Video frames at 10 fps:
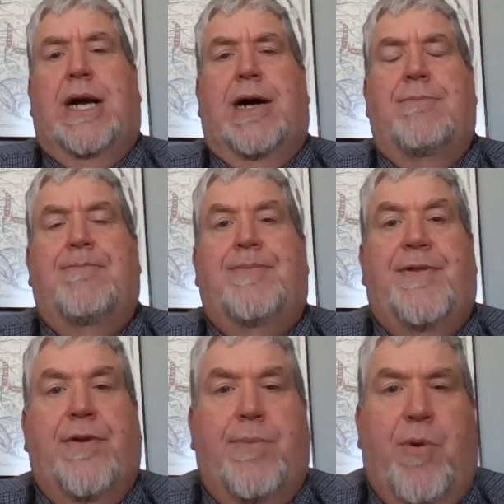
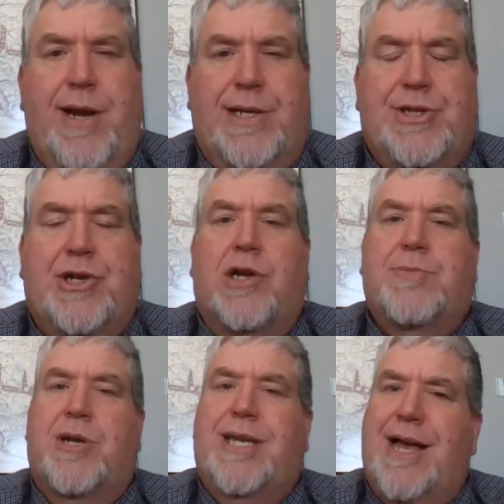So the point is,
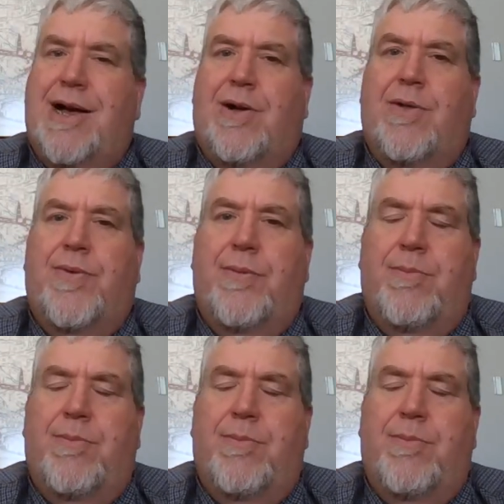Charles Martel,